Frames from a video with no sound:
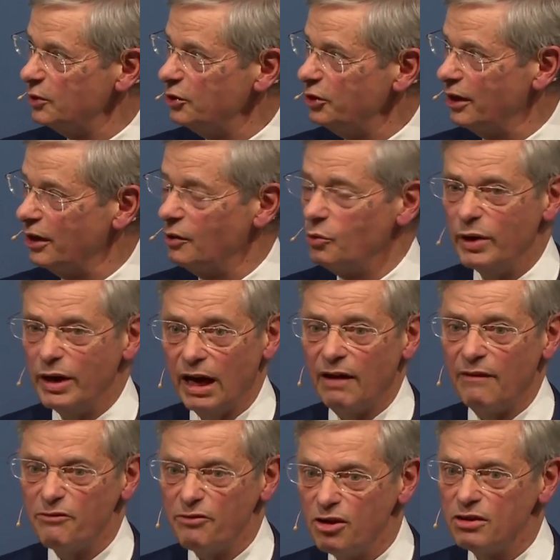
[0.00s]
We
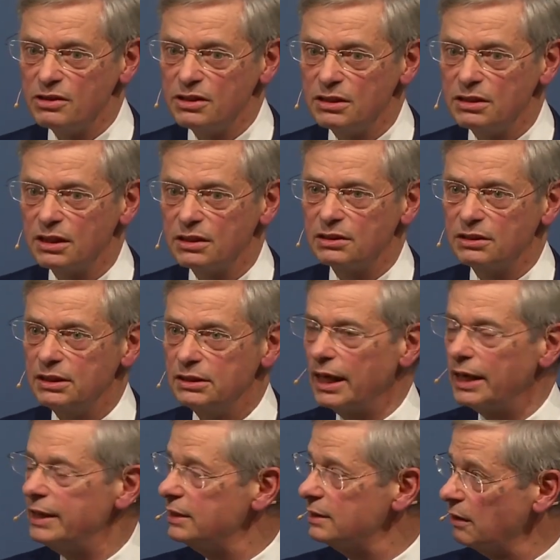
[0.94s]
have 30,
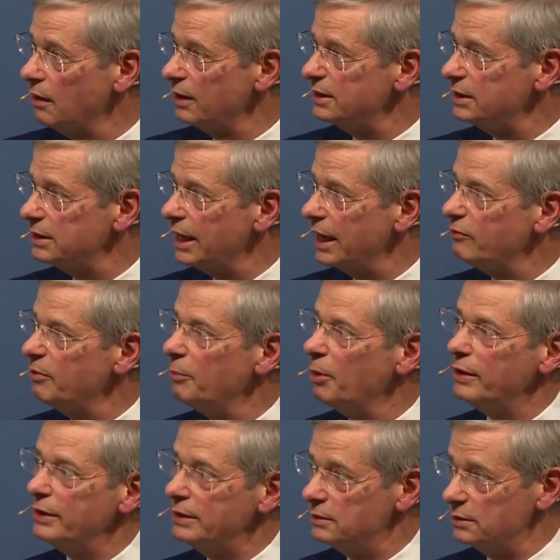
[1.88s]
60-day, 90-day
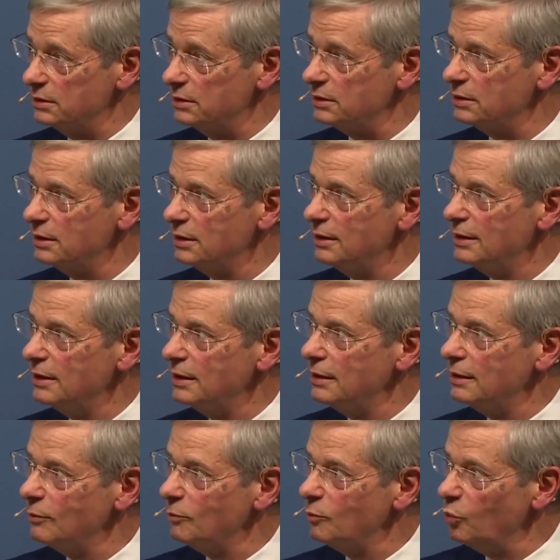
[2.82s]
reminders.
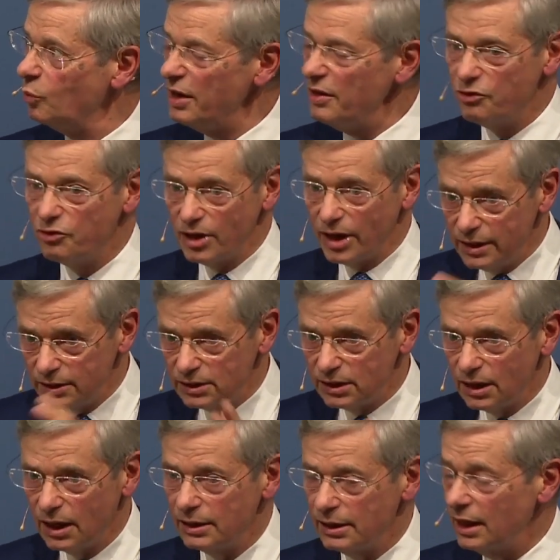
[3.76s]
With
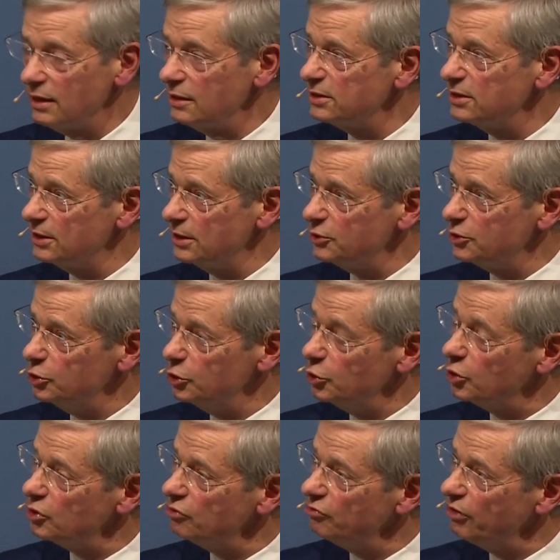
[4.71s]
data analysis, you
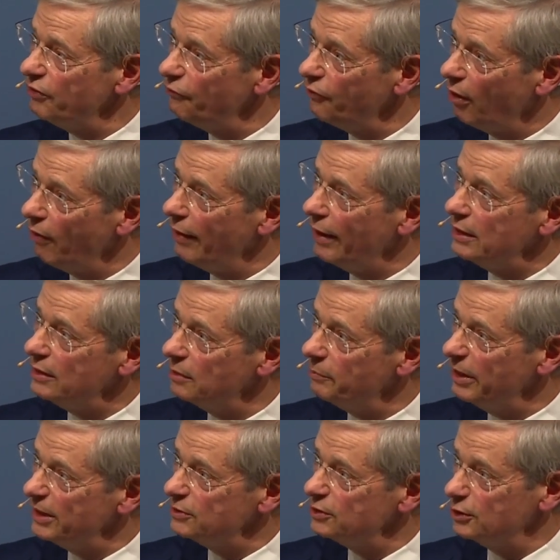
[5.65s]
can refine the
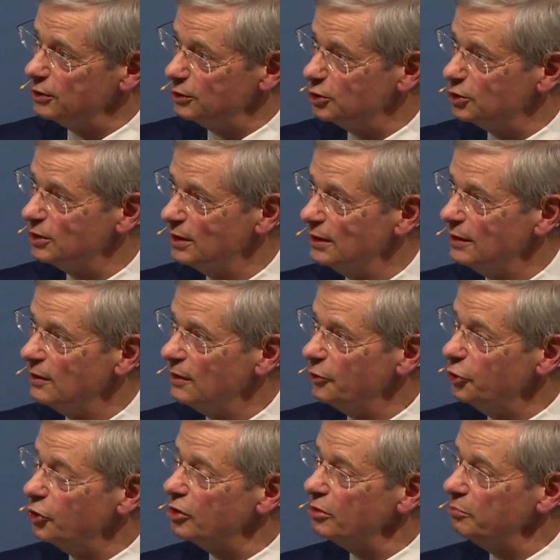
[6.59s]
message.
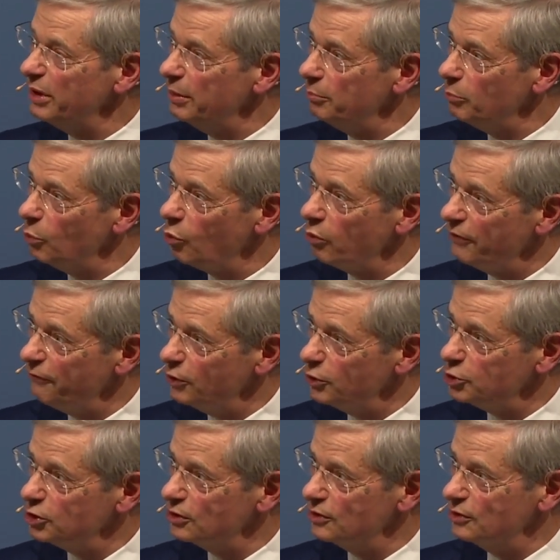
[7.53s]
You can be more
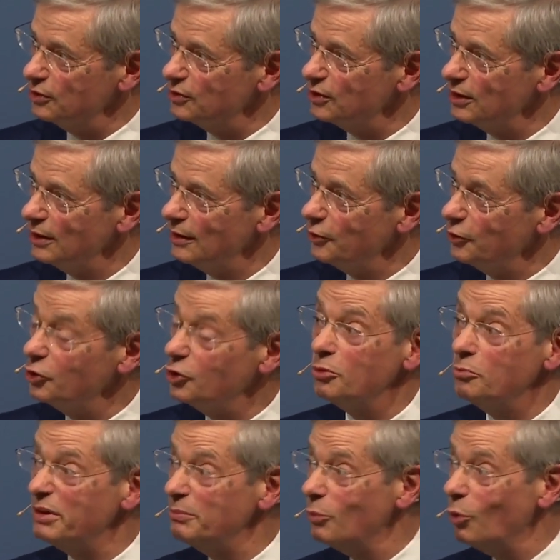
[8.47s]
efficient. You
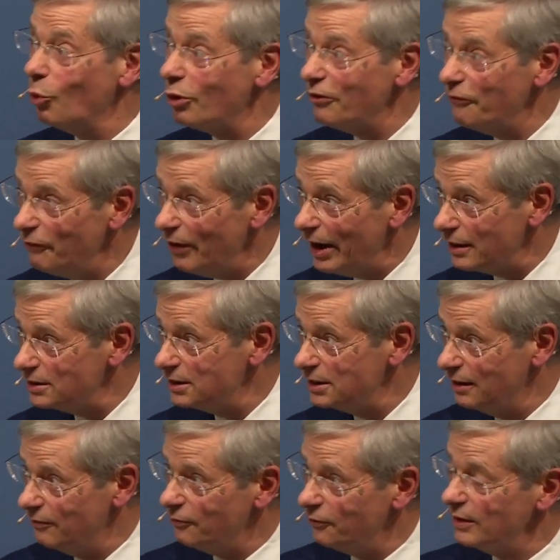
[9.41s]
can be more
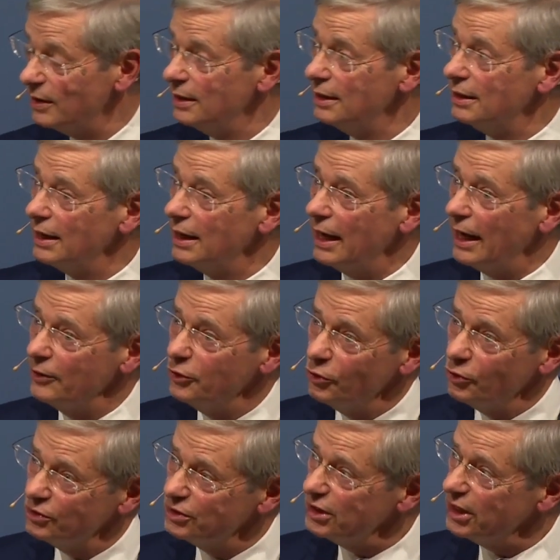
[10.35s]
effective. And you
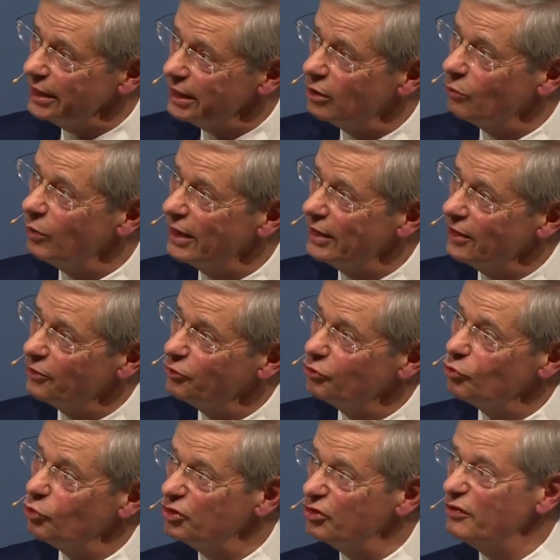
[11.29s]
can take away a
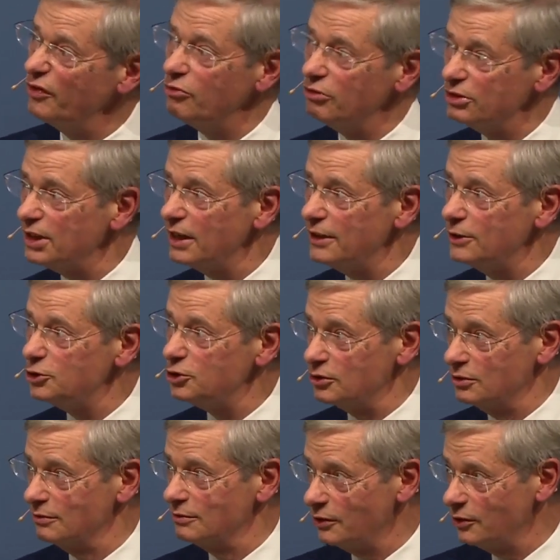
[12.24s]
source of
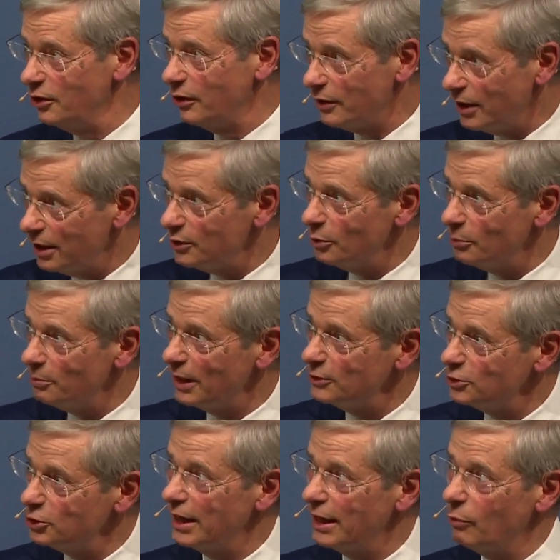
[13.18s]
irritation. Can you
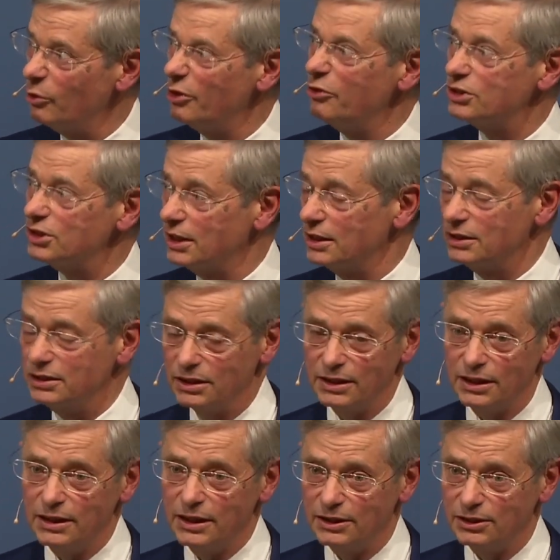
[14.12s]
imagine how irritating
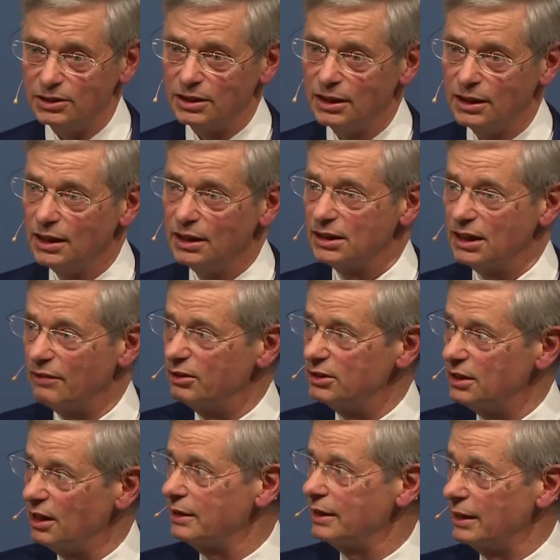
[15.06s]
it is to have a
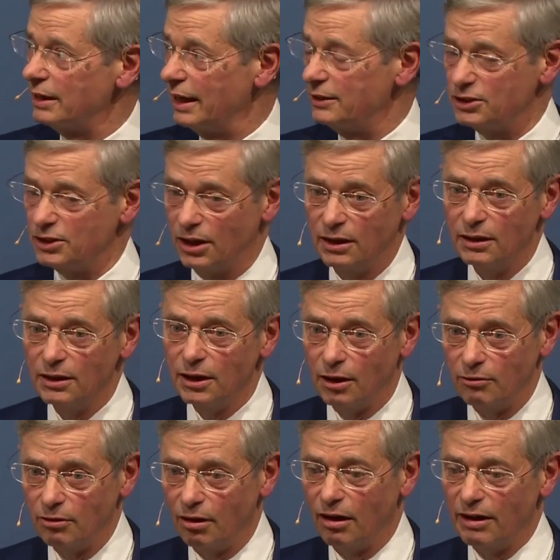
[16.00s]
dunning letter
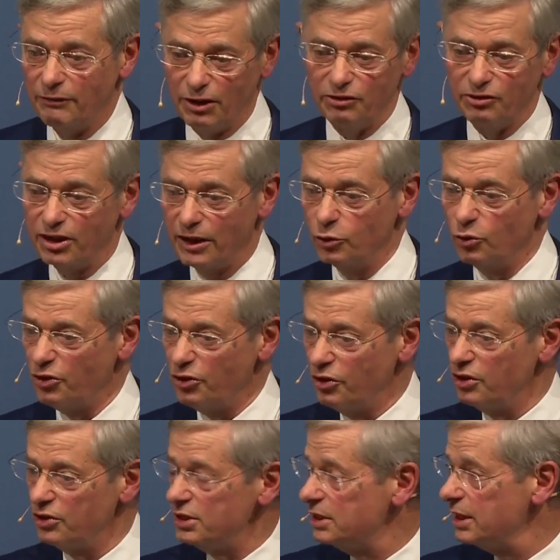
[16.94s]
arriving saying you're
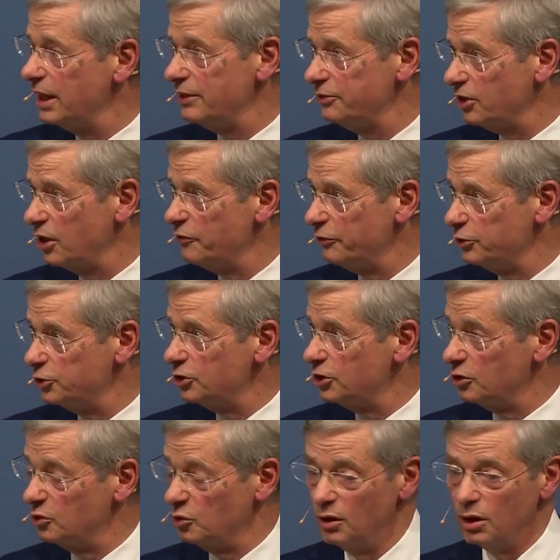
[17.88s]
30 days
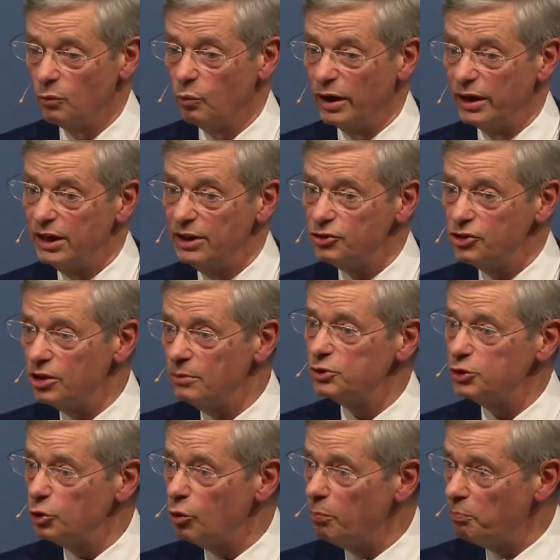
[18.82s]
overdue, when in terms
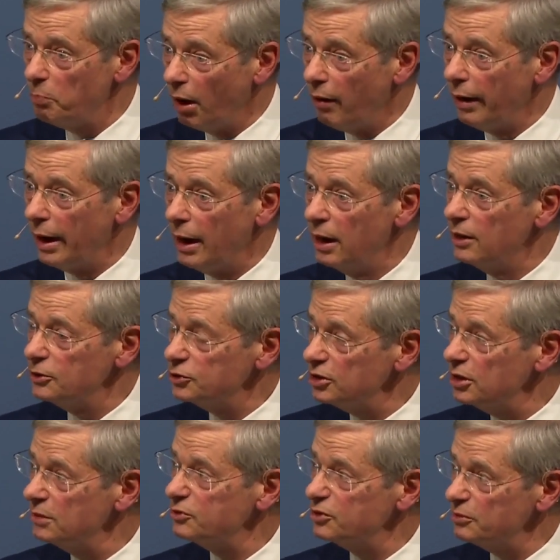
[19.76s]
of your buyer
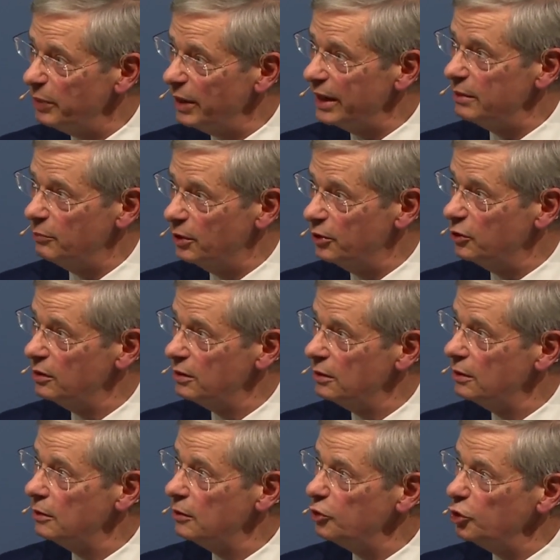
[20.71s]
terms of payment,
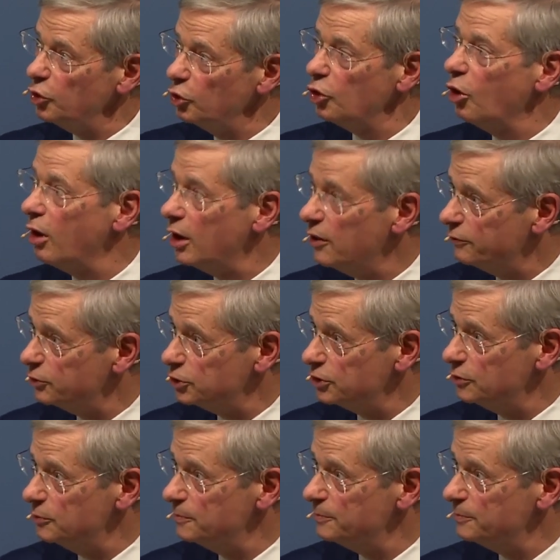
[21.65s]
you're not overdue?